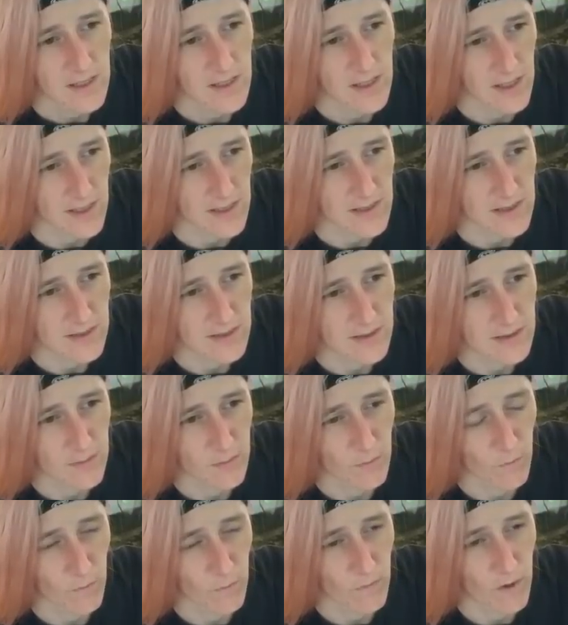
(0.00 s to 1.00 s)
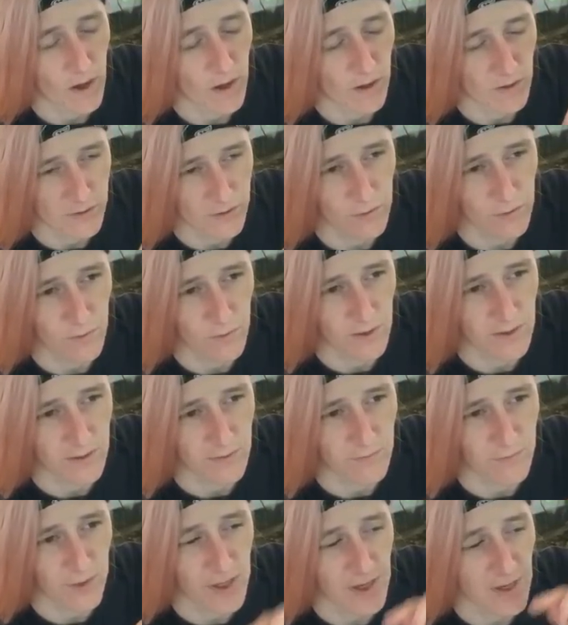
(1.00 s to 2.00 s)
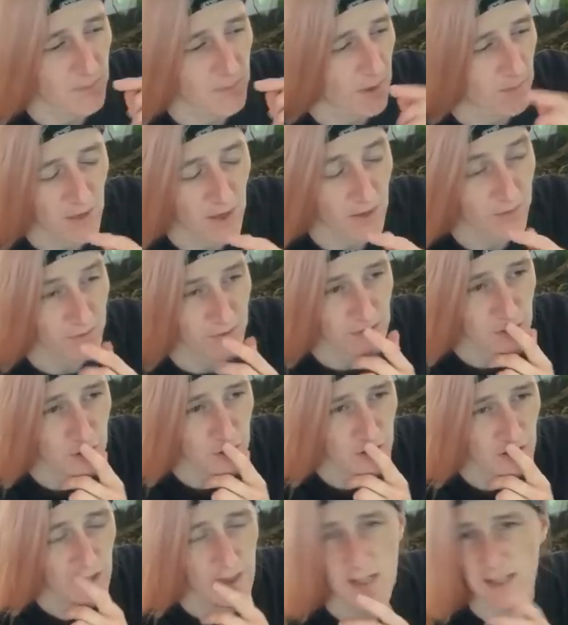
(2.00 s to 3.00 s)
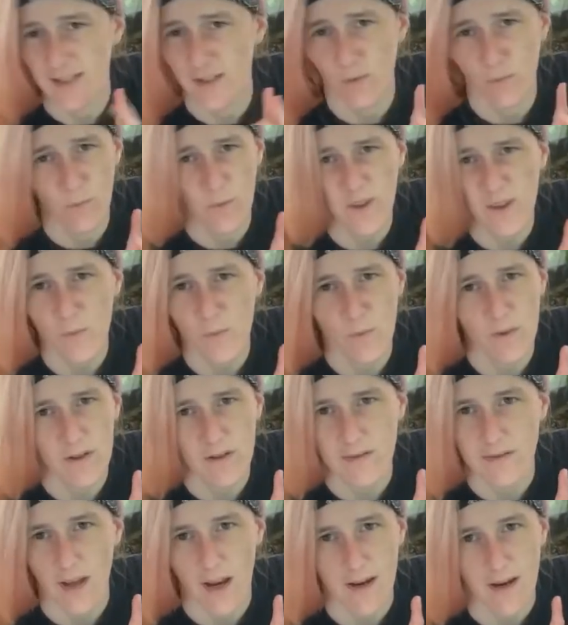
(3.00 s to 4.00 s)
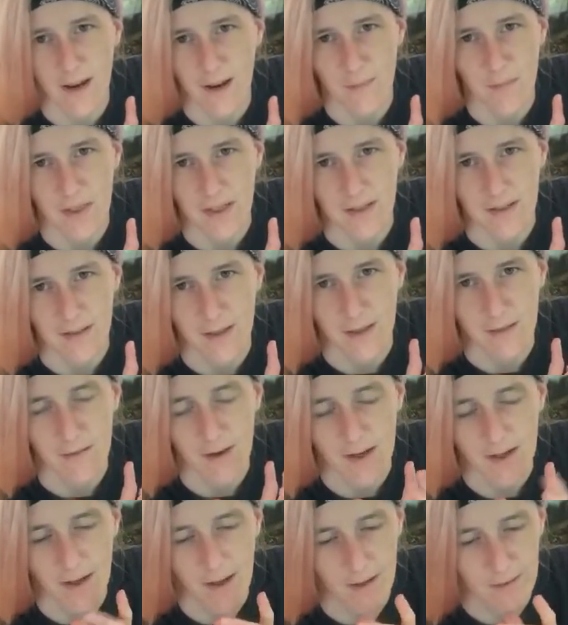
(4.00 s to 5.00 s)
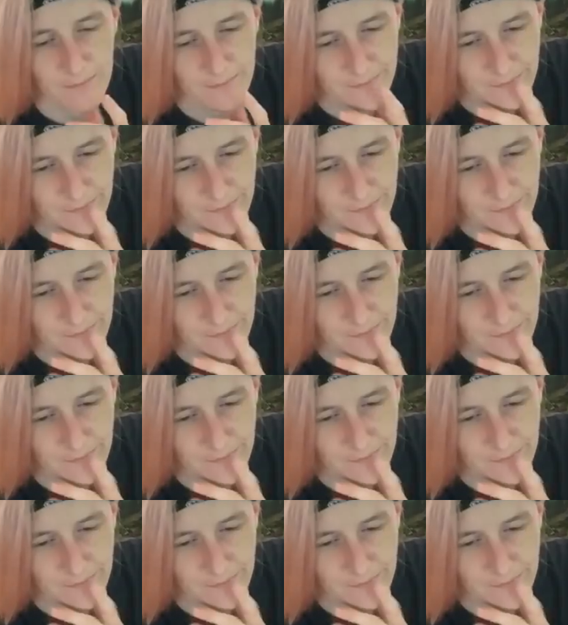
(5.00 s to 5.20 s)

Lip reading: is also working for him. I'm not really sure. It's a really weird dynamic in there right now.